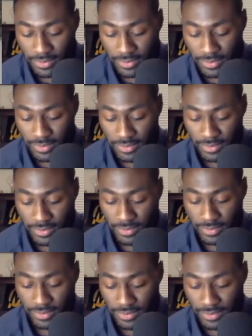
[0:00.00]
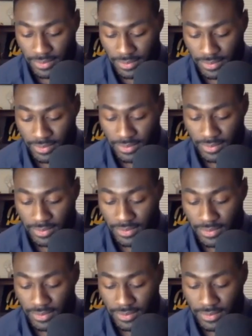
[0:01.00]

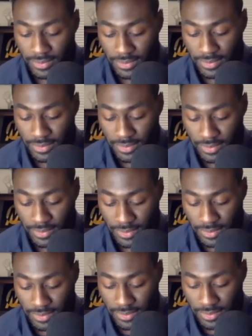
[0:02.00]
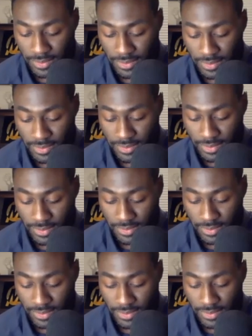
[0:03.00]

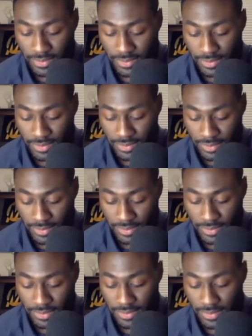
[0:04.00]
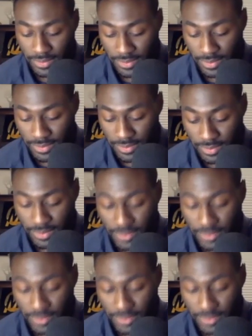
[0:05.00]
The person shown says nothing.